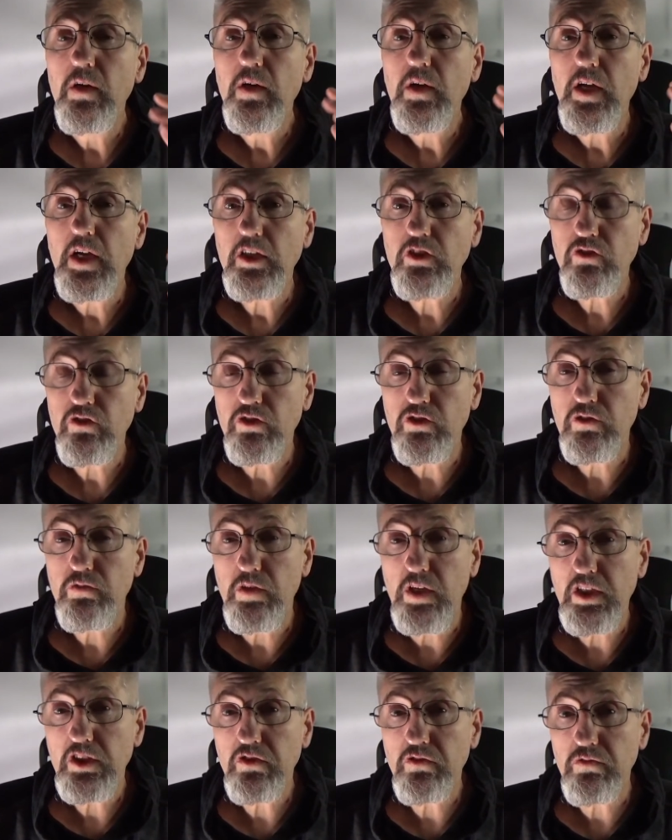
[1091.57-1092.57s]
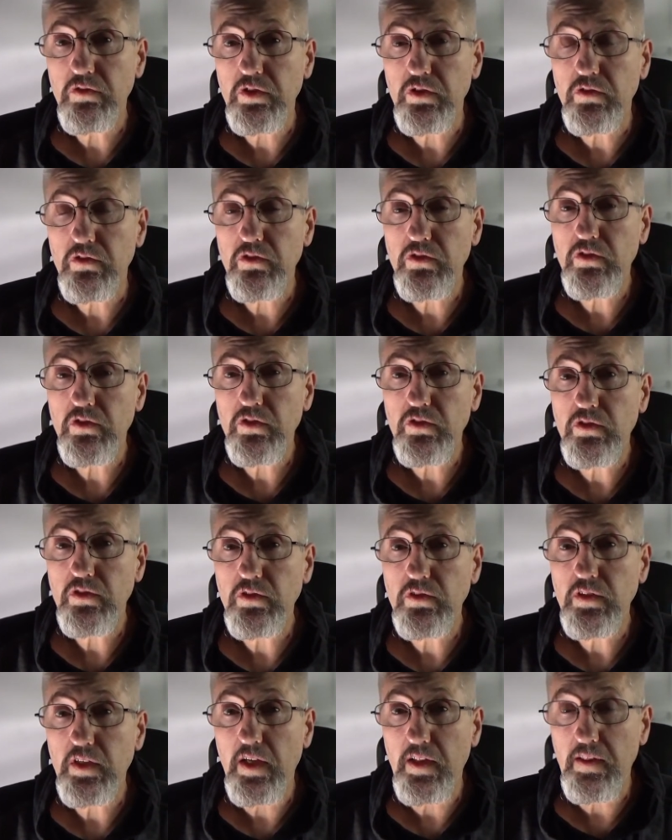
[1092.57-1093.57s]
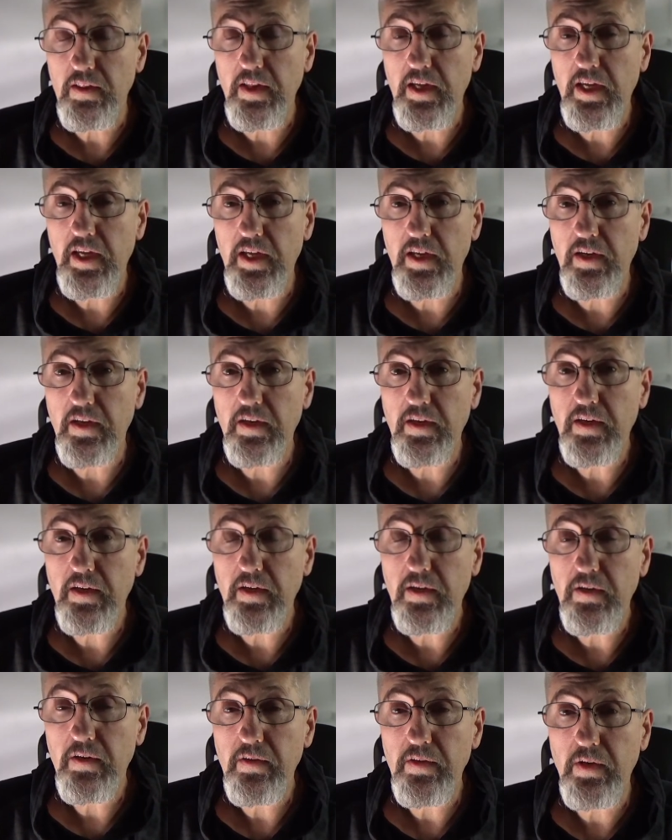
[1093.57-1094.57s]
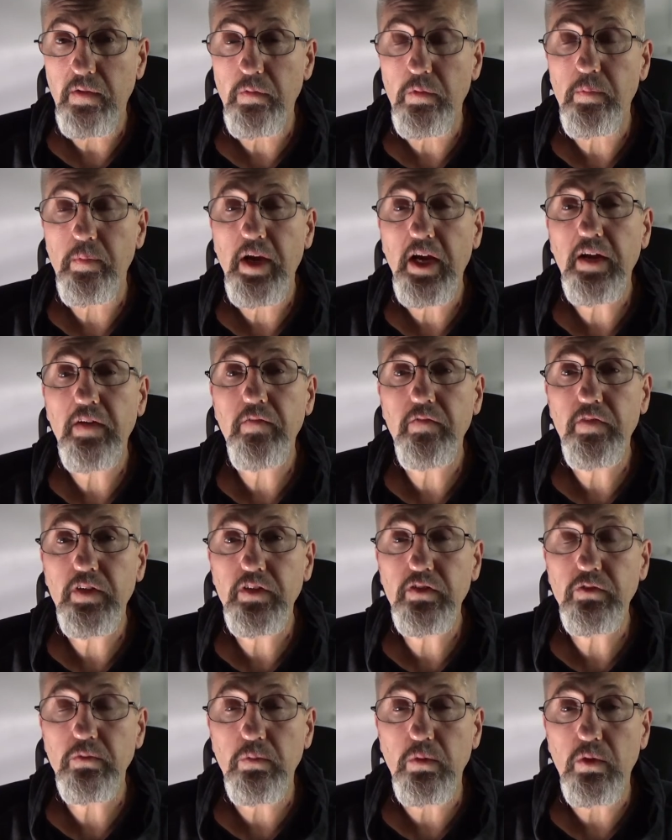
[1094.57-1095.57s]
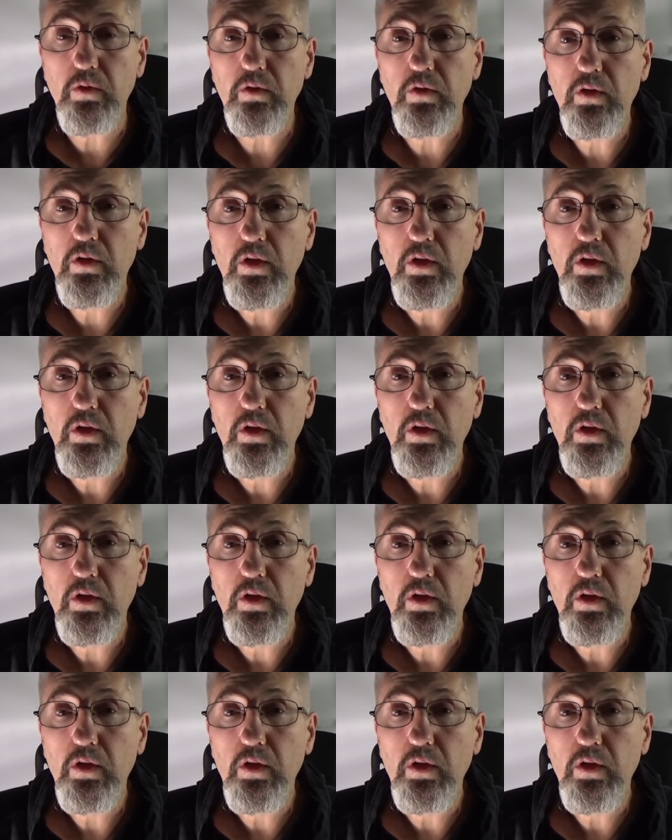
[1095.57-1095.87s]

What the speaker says: extraterrestrials that land, they remain invisible,